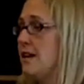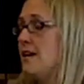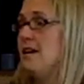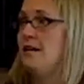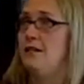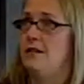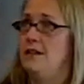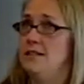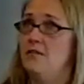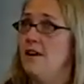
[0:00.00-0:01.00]

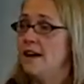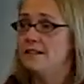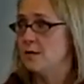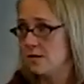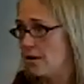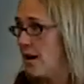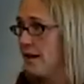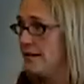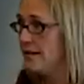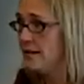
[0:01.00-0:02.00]
The violence was
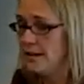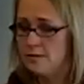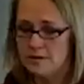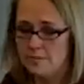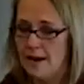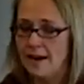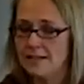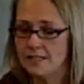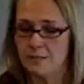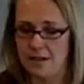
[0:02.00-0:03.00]
gone. He was
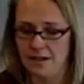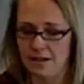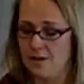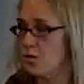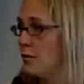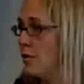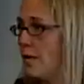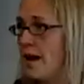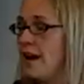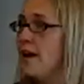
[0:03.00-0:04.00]
back to speaking his normal
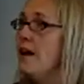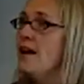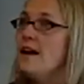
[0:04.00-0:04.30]
way.